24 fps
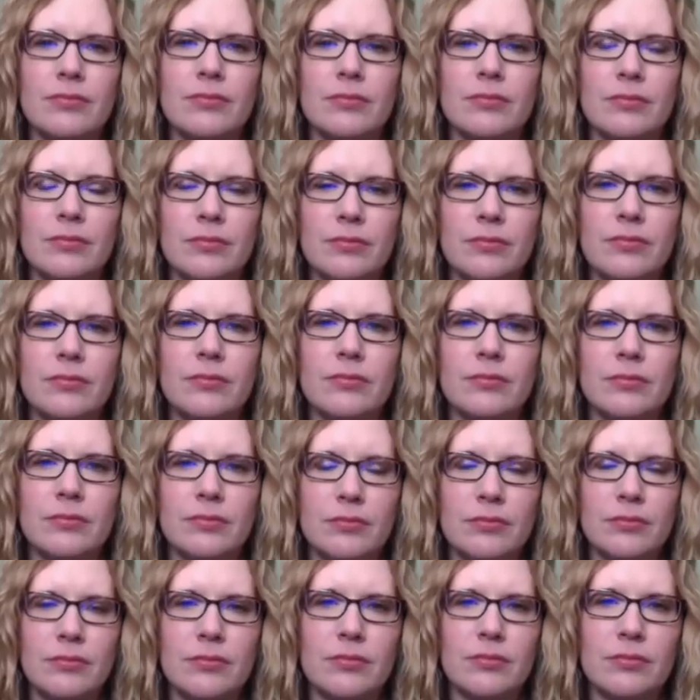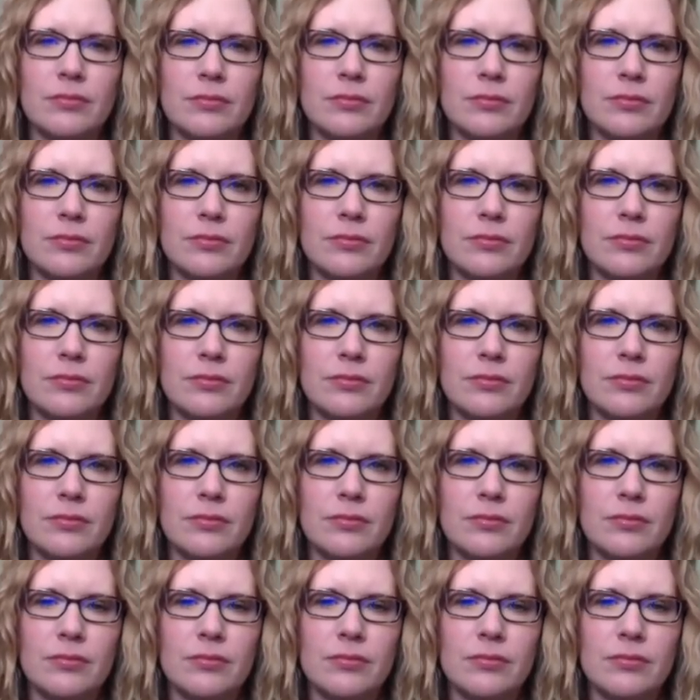
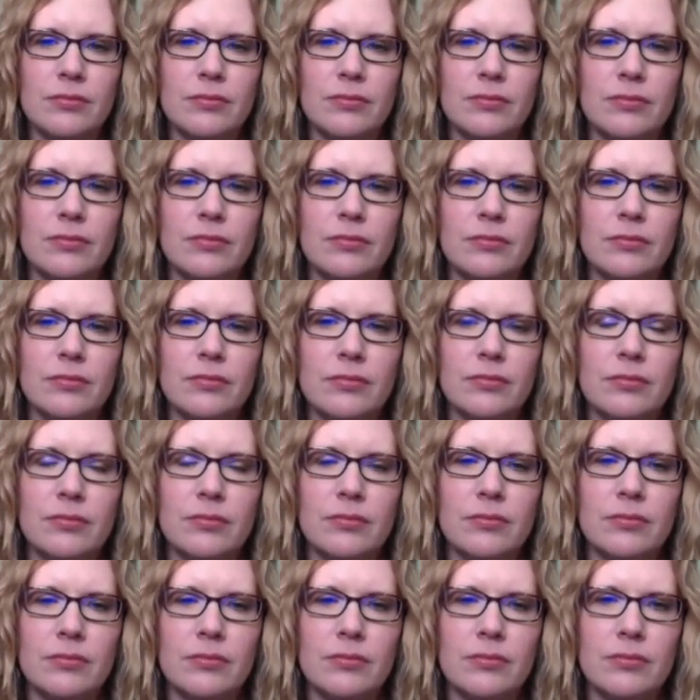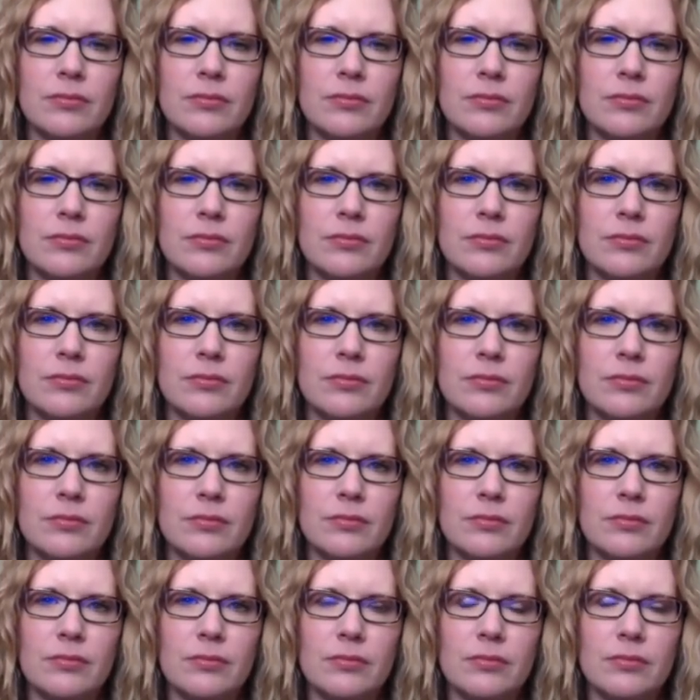
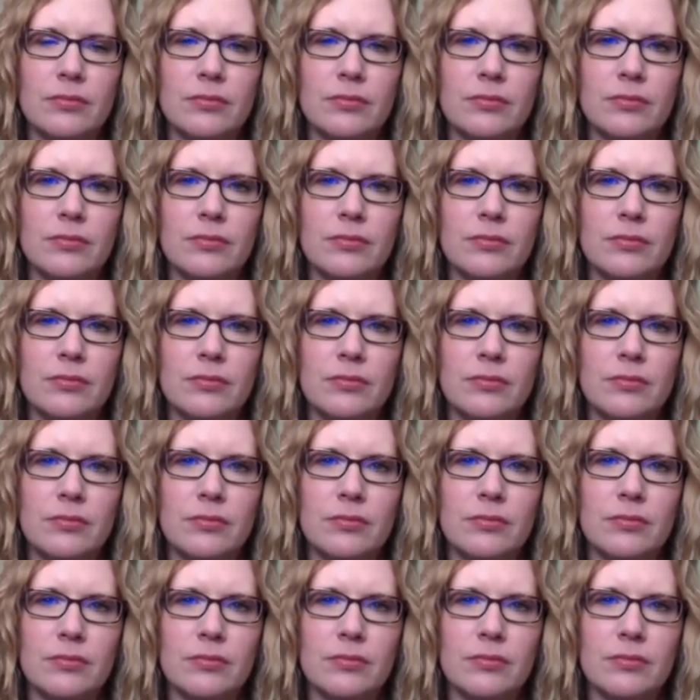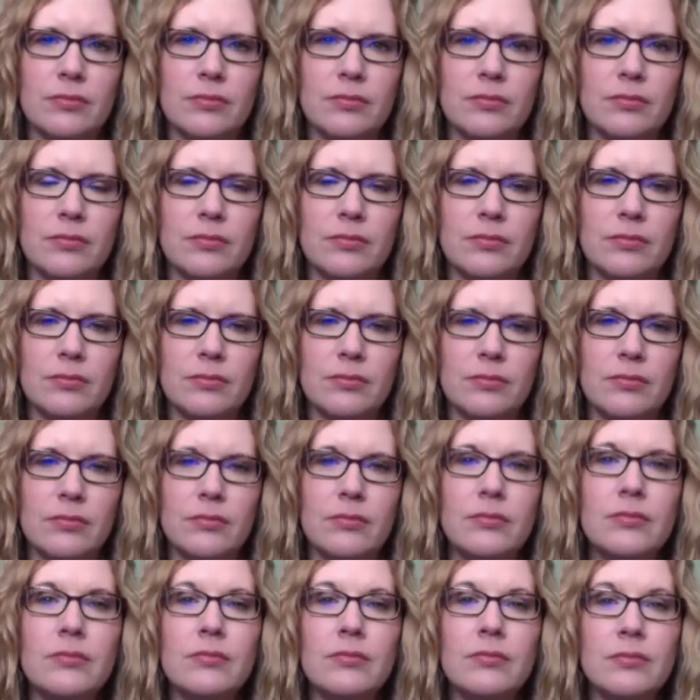
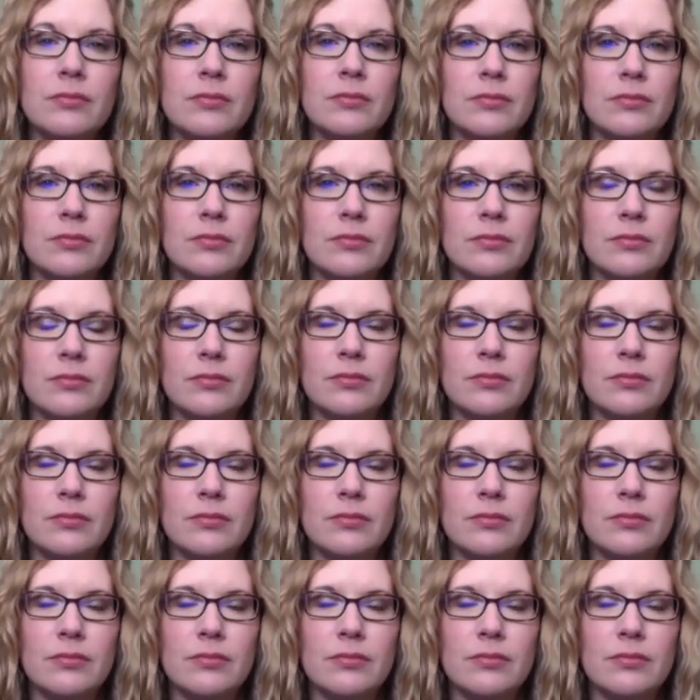(not speaking)